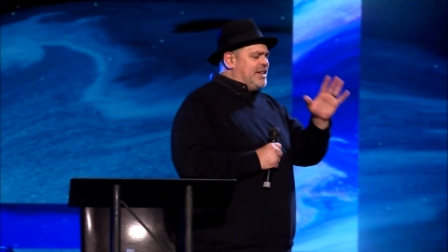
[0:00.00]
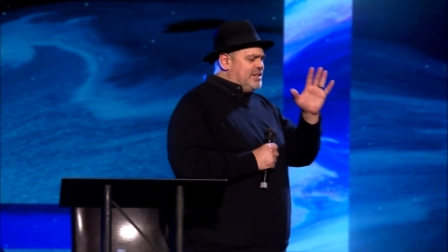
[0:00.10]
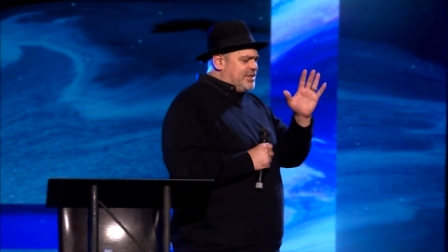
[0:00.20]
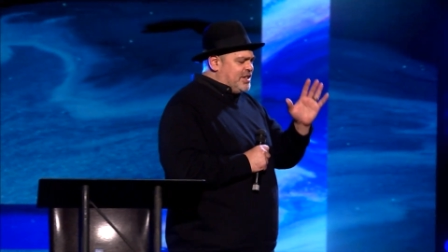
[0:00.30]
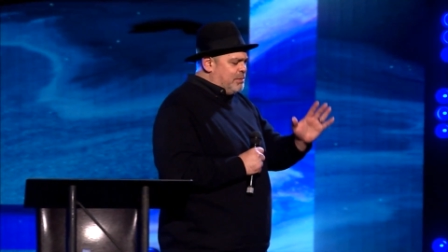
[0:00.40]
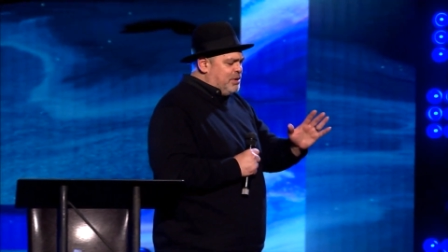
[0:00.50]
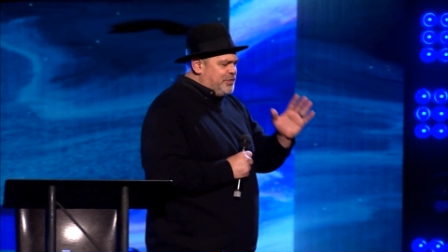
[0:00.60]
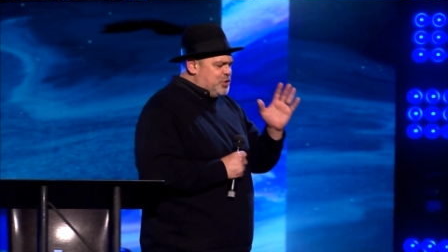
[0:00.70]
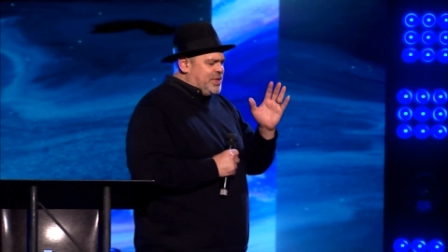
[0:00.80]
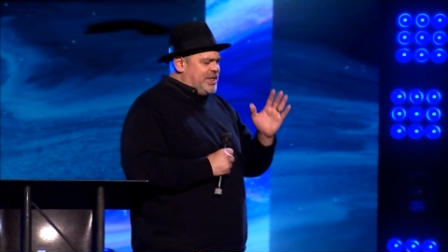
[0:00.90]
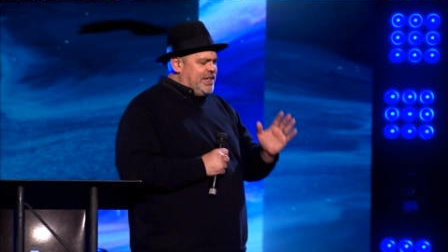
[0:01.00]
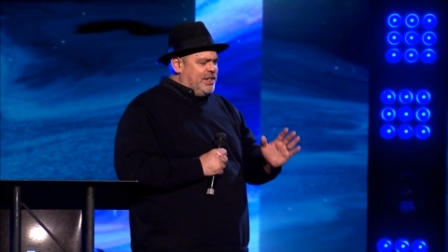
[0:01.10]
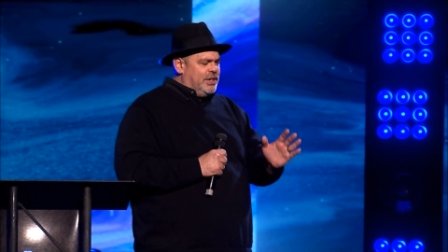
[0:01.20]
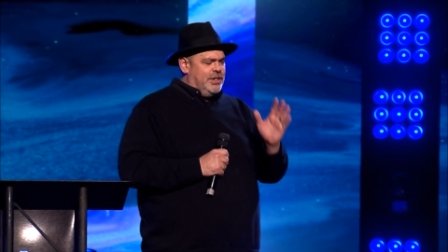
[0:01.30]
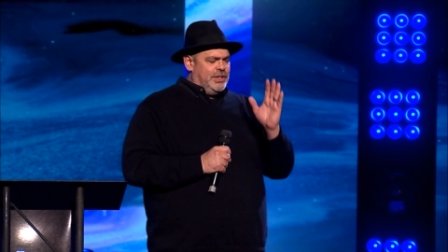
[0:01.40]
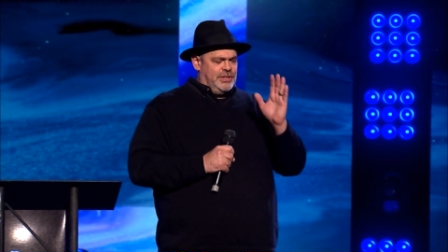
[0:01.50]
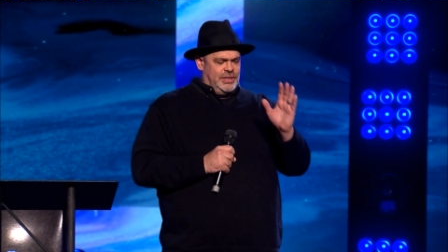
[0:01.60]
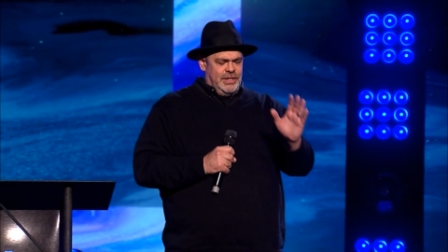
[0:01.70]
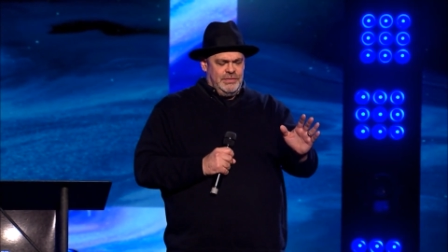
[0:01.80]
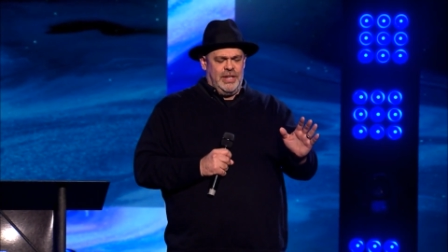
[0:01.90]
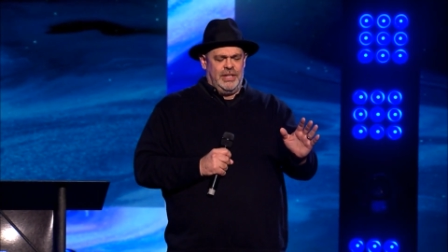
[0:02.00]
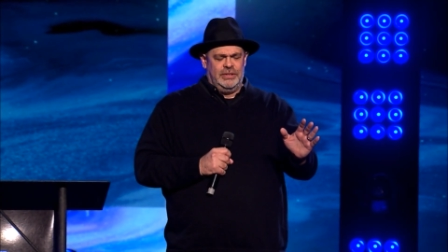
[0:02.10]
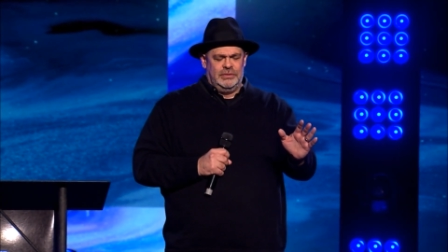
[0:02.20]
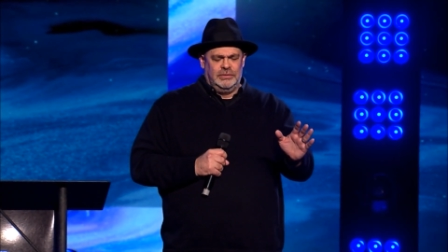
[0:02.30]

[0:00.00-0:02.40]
in some of you here this evening.